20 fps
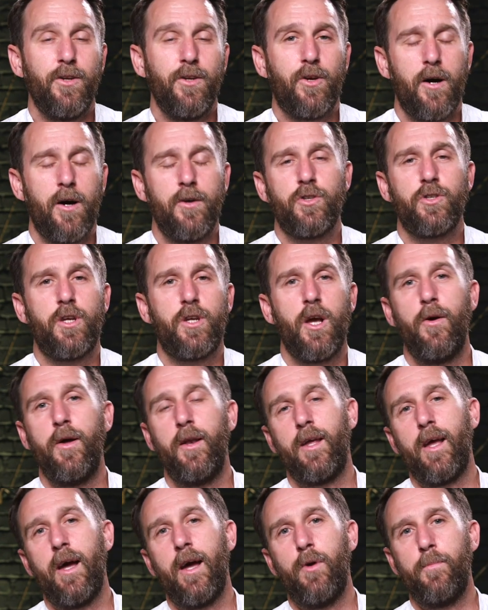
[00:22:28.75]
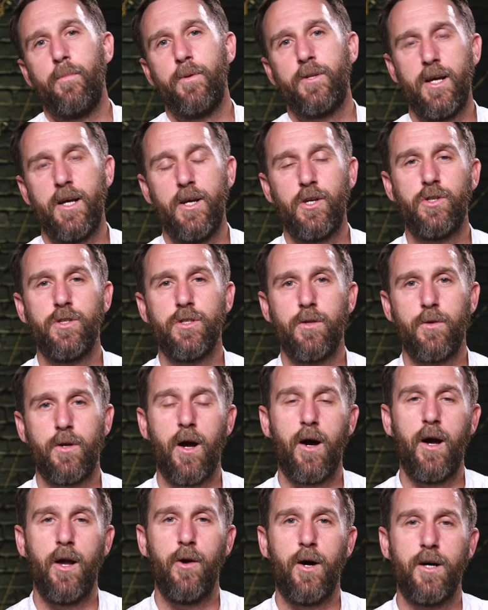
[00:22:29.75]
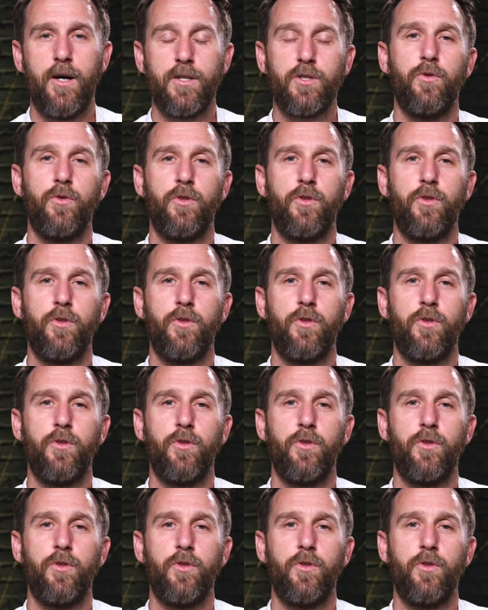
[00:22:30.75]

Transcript: you can't just go in and get a reputation as the guy who asks